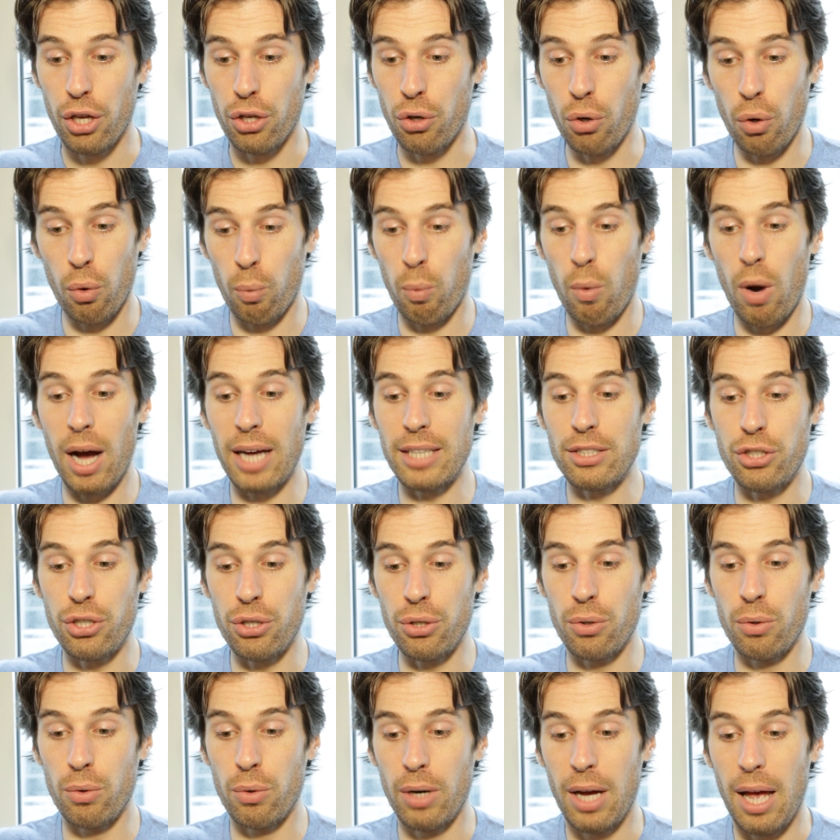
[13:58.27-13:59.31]
want
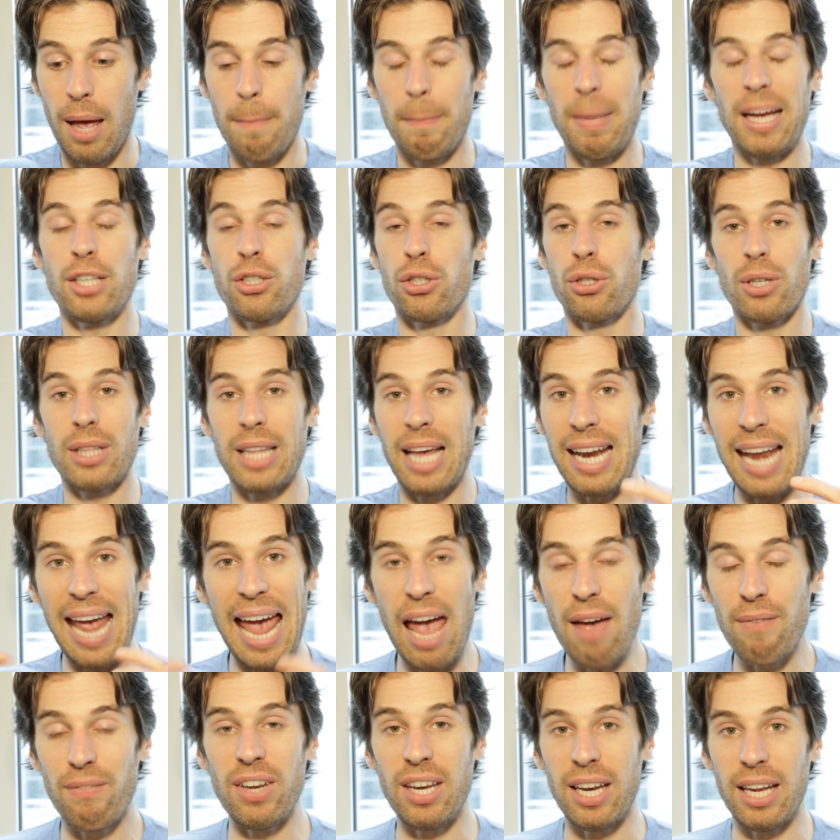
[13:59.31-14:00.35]
to make sure that
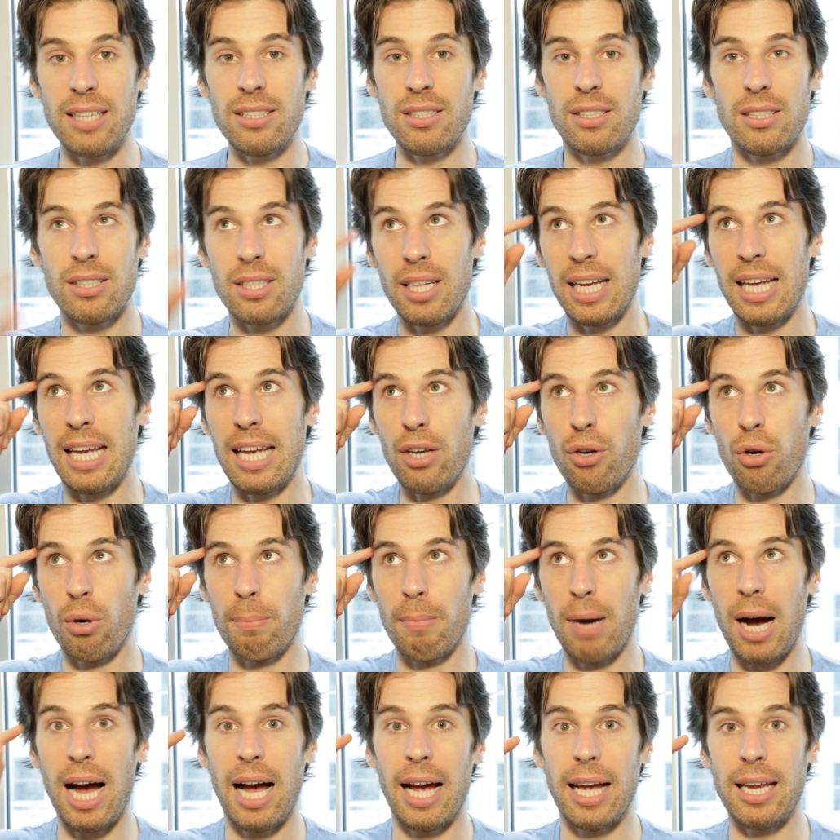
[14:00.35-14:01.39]
evidence in your
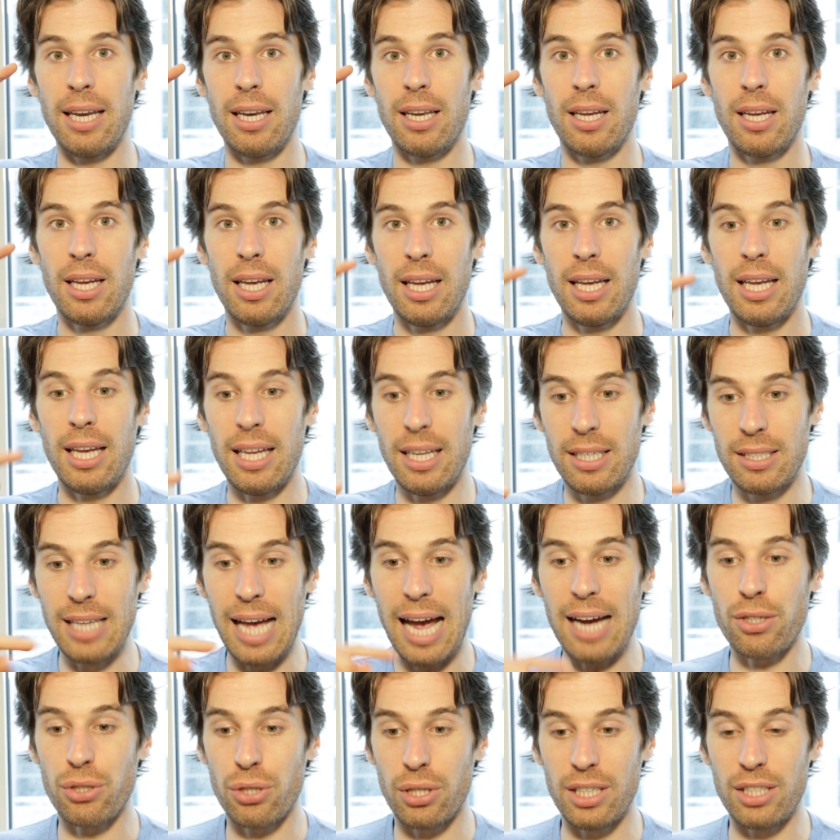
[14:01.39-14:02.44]
mind is
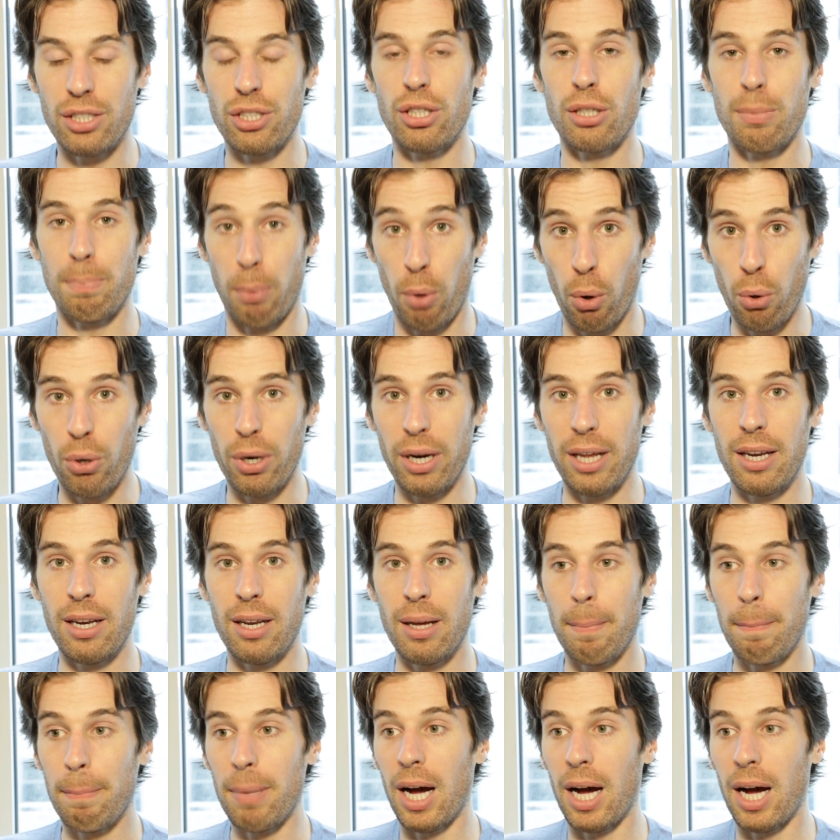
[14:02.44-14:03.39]
actually supported